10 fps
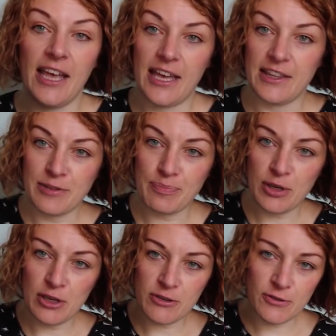in this
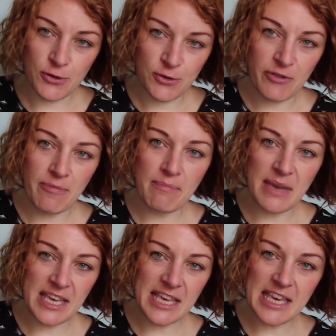beautiful sort of
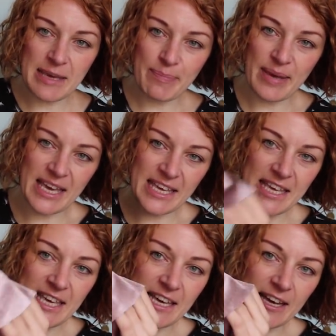minky
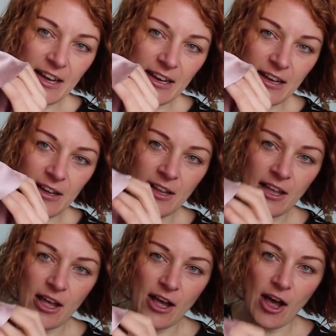pinky colour.
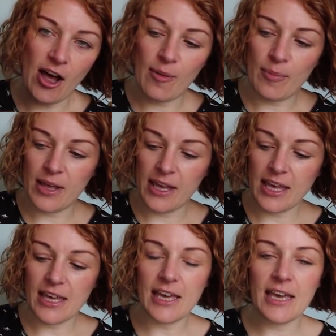
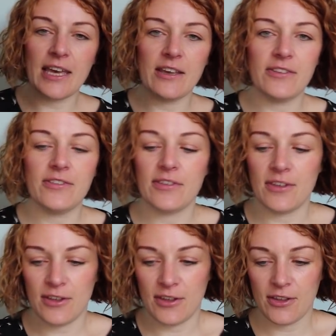It is
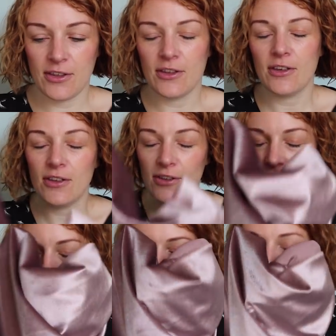
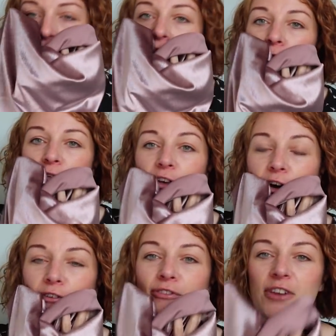so
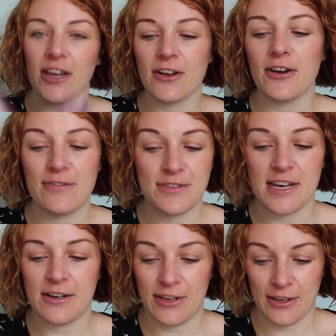soft, I can't even
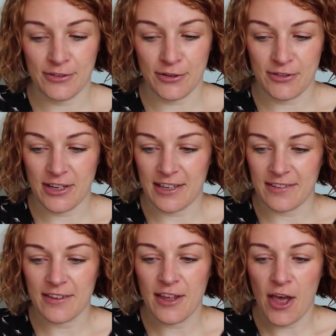tell you how soft it
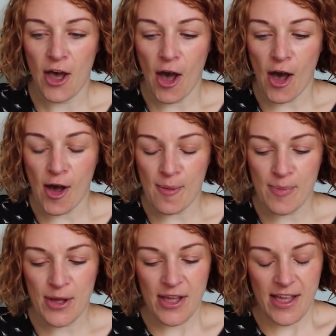is. I